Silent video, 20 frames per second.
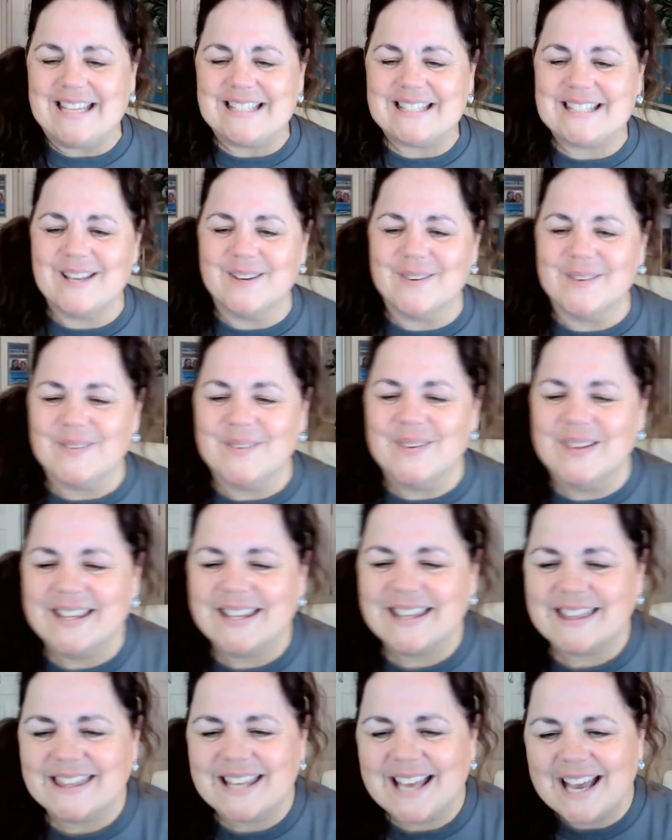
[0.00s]
So
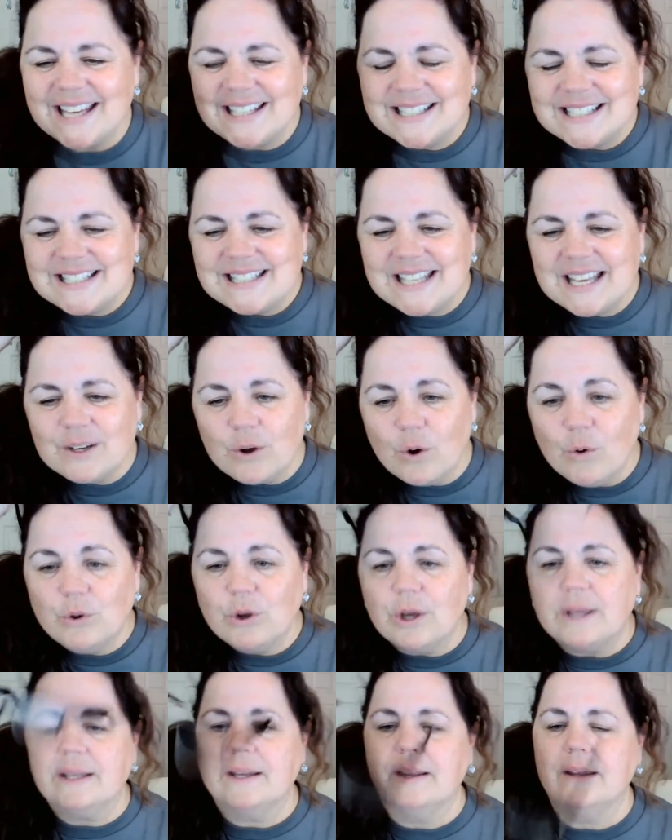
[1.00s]
that is it. Oh,
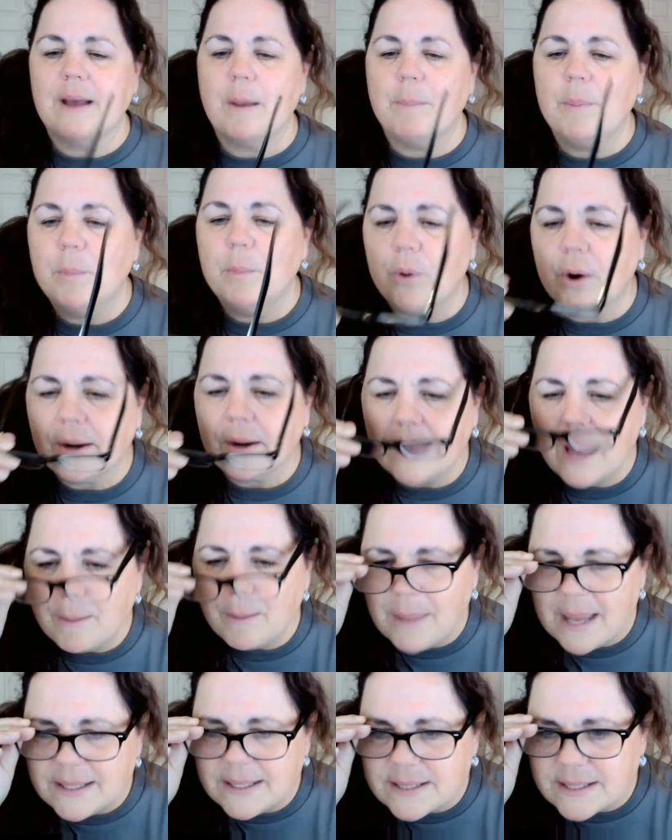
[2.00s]
good. Couple more
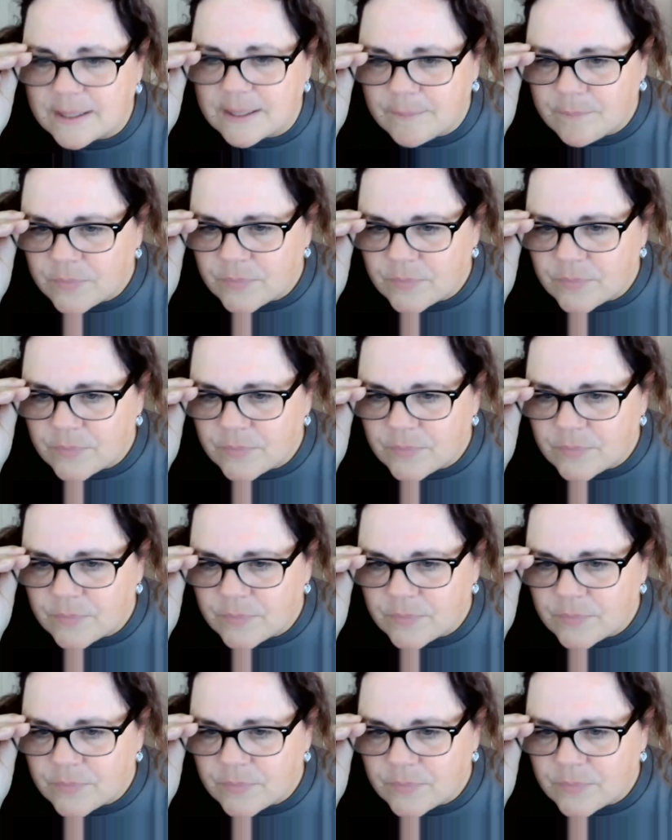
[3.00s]
comments.